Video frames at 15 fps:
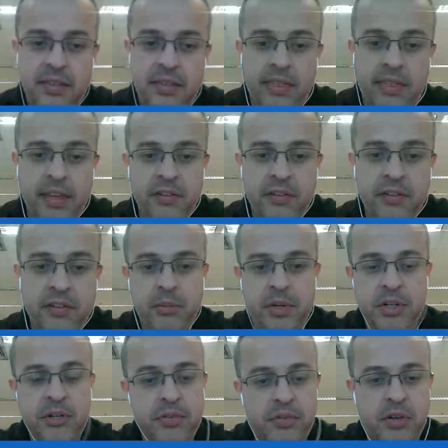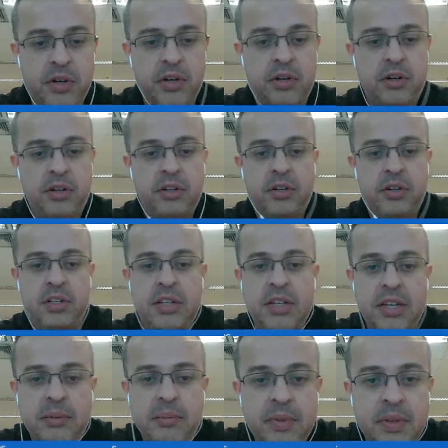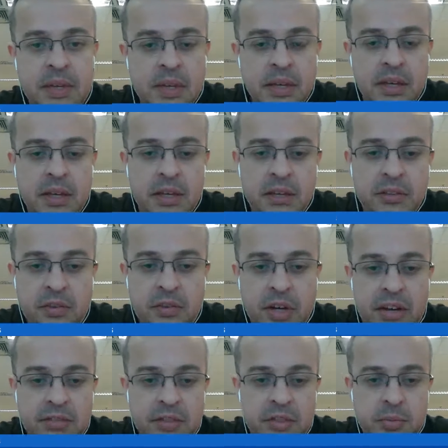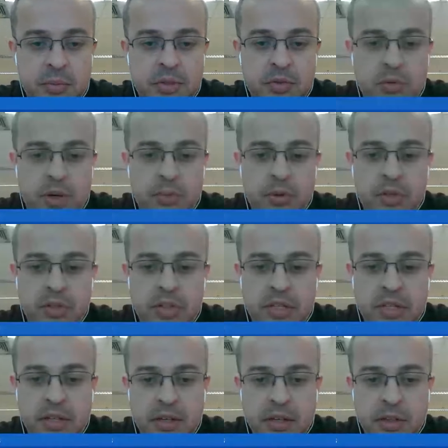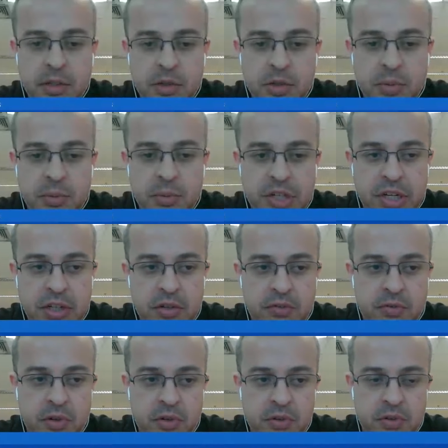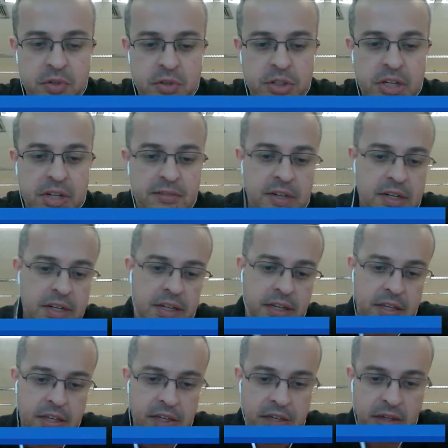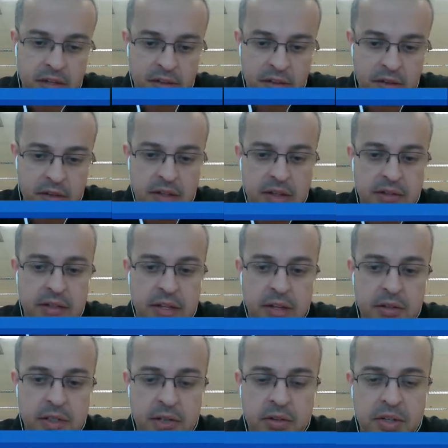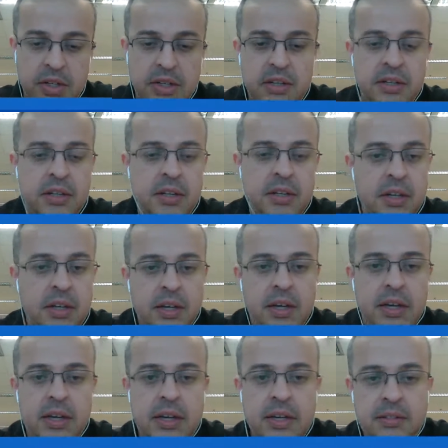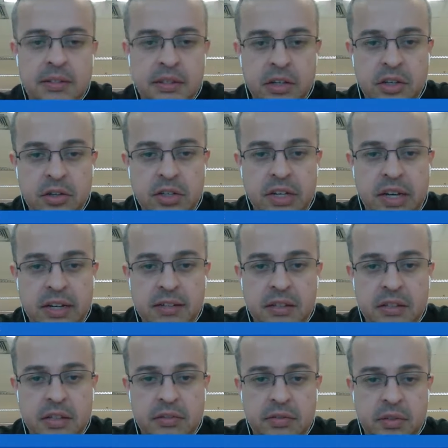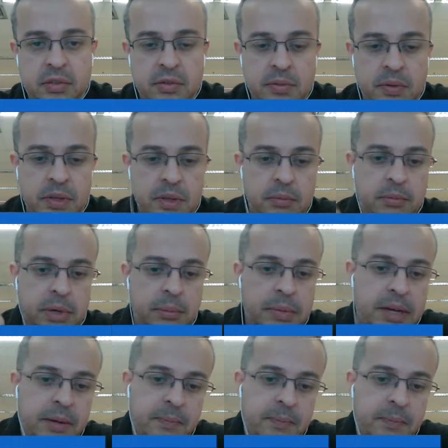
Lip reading: thank you very much for your time. If you haven't subscribed on the YouTube channel from SouJava, click here, down here, and see you in the next interview. Bye bye.